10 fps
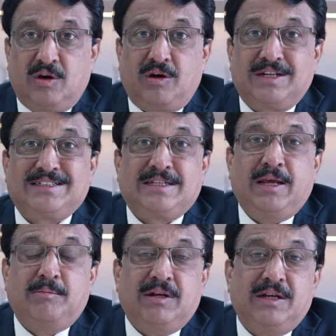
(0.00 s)
Or a
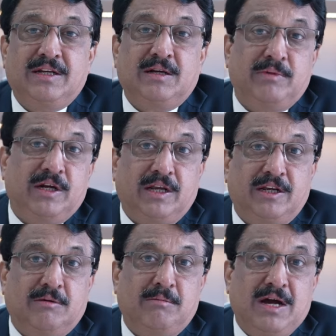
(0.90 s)
stable income hitting
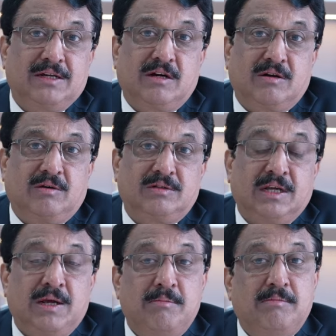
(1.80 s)
your bank account
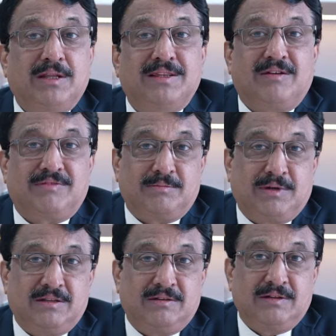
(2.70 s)
month after
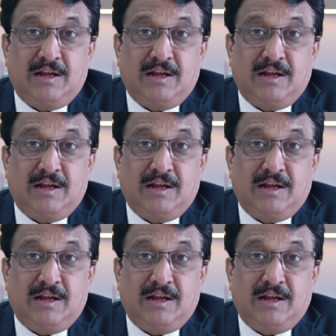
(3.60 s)
month?